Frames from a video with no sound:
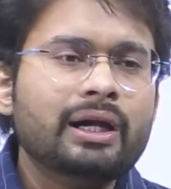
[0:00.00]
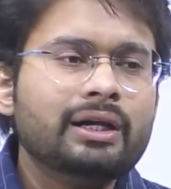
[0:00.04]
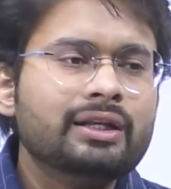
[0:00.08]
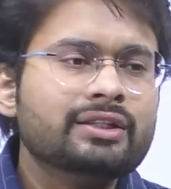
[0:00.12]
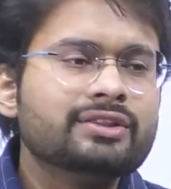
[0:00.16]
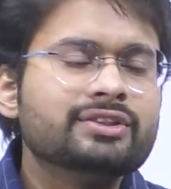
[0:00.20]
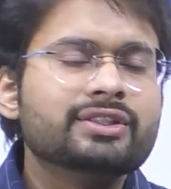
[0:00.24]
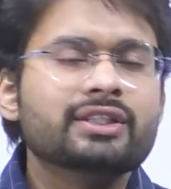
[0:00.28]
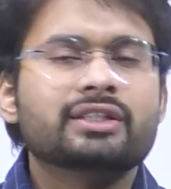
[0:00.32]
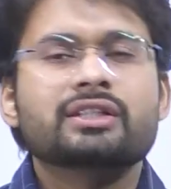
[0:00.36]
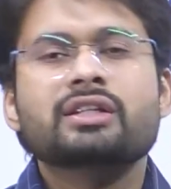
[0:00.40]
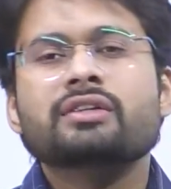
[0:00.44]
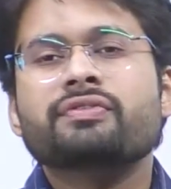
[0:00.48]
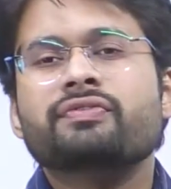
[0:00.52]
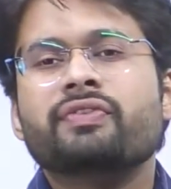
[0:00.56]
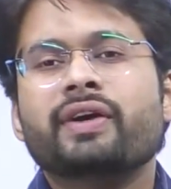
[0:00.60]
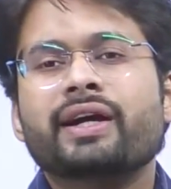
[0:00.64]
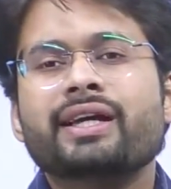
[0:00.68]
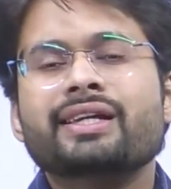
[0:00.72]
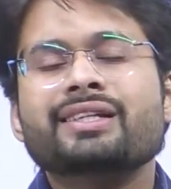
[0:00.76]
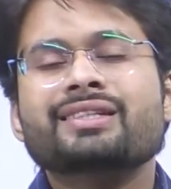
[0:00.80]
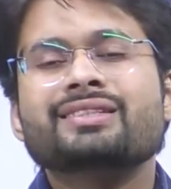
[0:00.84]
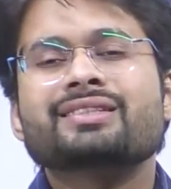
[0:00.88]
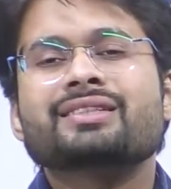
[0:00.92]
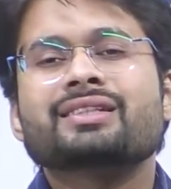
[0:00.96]

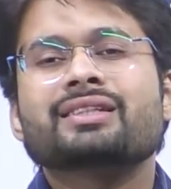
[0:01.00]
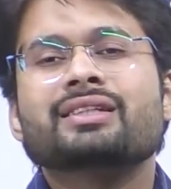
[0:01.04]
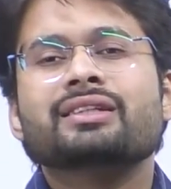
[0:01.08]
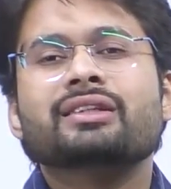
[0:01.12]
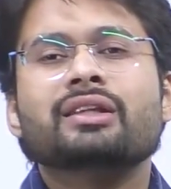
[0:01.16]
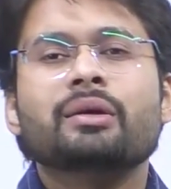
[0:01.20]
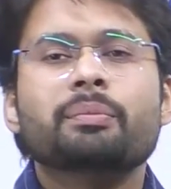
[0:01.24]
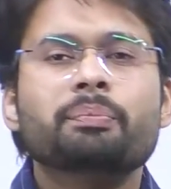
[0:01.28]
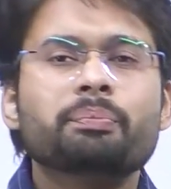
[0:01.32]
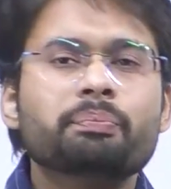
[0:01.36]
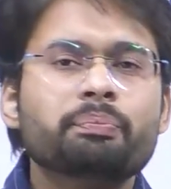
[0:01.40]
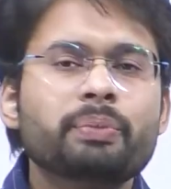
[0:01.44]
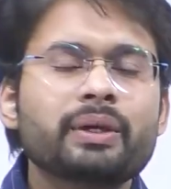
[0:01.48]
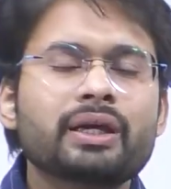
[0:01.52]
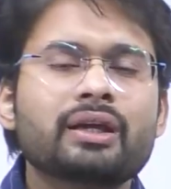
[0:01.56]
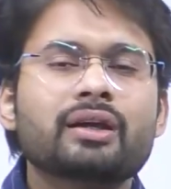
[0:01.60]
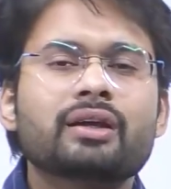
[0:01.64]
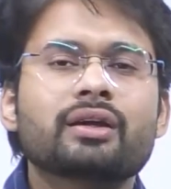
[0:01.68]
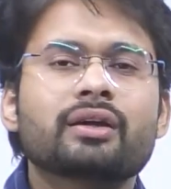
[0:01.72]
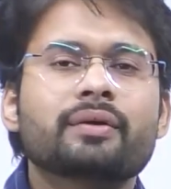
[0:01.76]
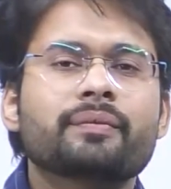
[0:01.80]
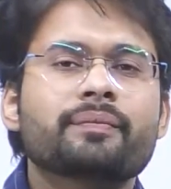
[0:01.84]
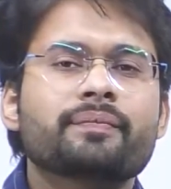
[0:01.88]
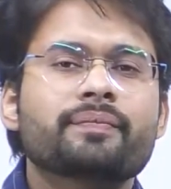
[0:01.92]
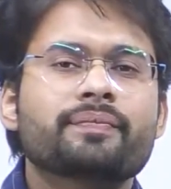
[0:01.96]
signifies the peak
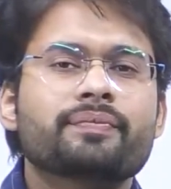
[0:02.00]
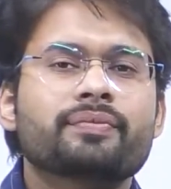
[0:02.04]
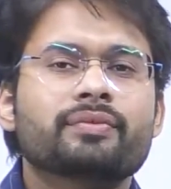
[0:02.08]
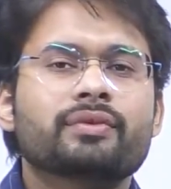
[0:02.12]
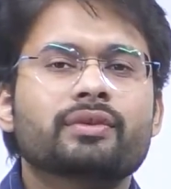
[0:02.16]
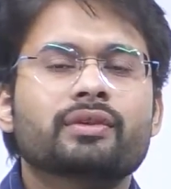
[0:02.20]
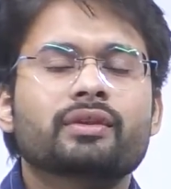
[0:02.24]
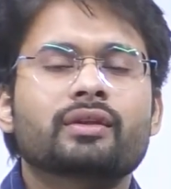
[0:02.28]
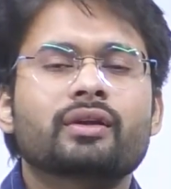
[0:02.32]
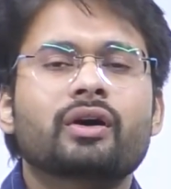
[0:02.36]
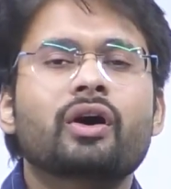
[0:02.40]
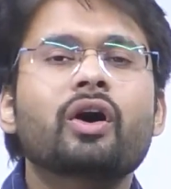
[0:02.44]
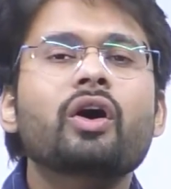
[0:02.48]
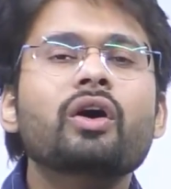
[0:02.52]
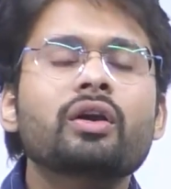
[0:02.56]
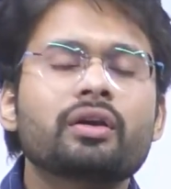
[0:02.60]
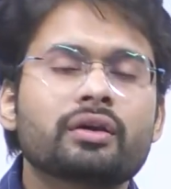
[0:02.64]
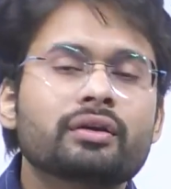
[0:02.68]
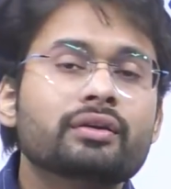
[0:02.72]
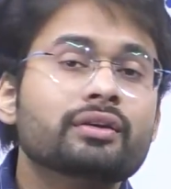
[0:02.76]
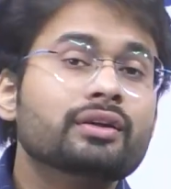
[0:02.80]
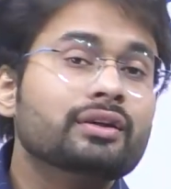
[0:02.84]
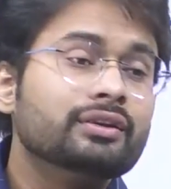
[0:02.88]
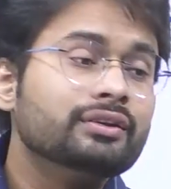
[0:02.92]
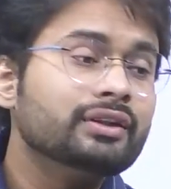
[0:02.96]
or
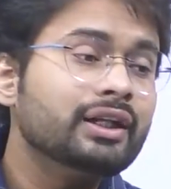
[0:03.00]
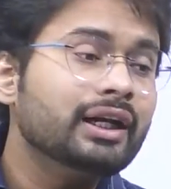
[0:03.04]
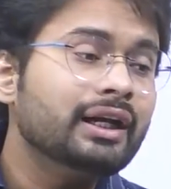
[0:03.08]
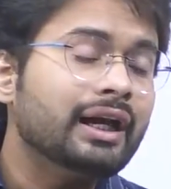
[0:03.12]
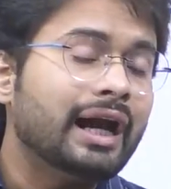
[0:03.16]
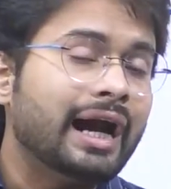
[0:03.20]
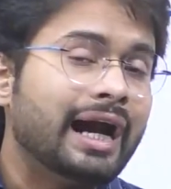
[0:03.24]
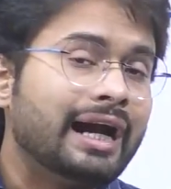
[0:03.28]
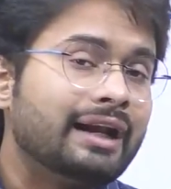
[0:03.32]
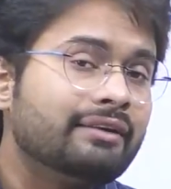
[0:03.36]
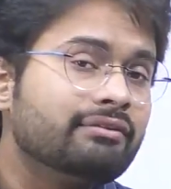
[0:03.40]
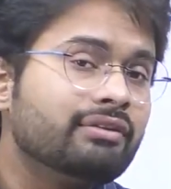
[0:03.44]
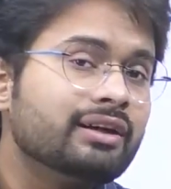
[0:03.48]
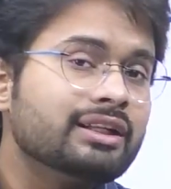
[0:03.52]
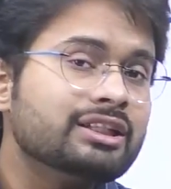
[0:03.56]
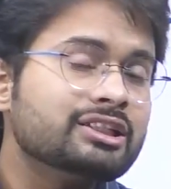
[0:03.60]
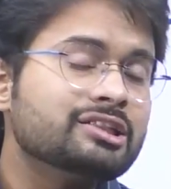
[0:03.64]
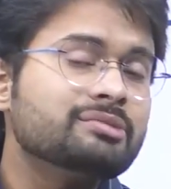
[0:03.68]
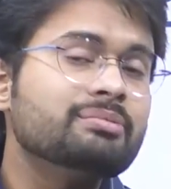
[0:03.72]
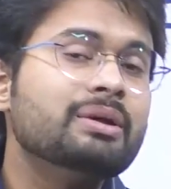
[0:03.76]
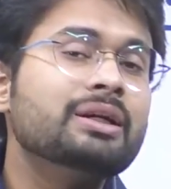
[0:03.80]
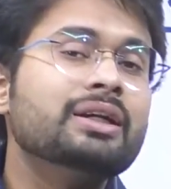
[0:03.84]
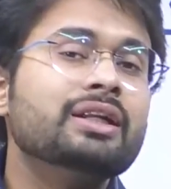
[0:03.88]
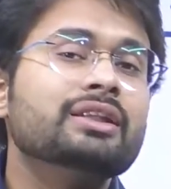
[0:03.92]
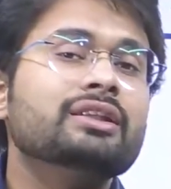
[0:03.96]
the
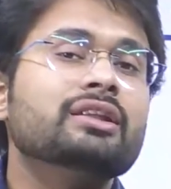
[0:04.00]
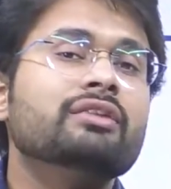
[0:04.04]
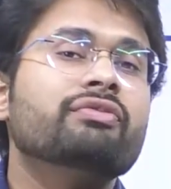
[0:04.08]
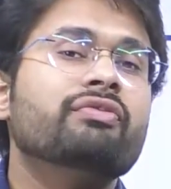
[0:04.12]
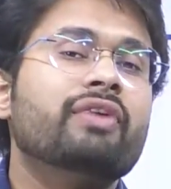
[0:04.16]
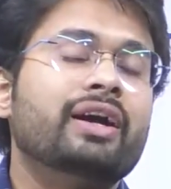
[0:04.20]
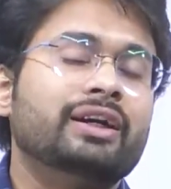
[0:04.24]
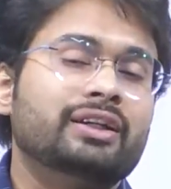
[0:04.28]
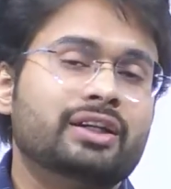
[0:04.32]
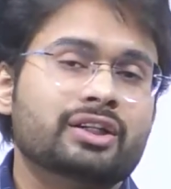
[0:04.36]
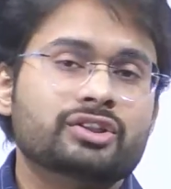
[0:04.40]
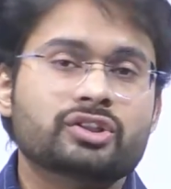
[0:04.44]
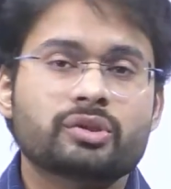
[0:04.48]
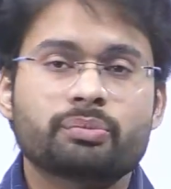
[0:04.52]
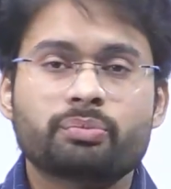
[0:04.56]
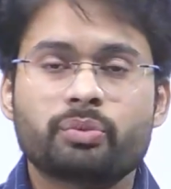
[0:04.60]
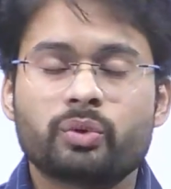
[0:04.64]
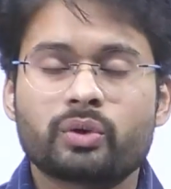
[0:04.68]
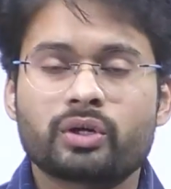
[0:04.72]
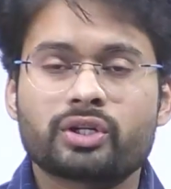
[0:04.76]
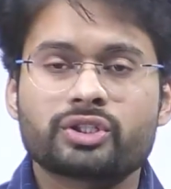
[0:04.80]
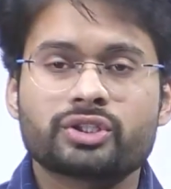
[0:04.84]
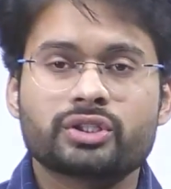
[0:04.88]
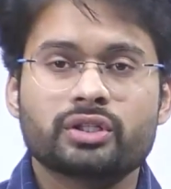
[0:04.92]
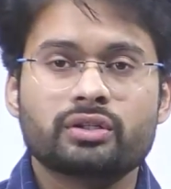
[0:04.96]
advancement in the factors of
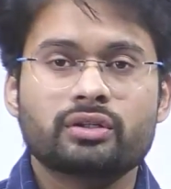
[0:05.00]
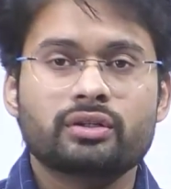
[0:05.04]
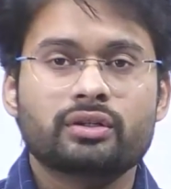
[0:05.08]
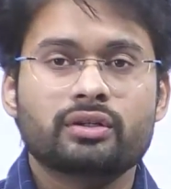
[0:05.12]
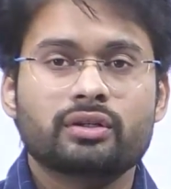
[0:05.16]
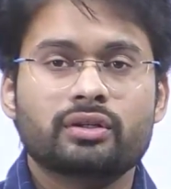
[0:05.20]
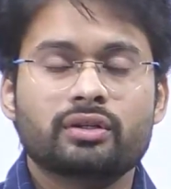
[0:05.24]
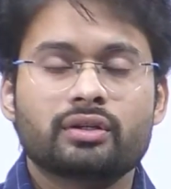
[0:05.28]
production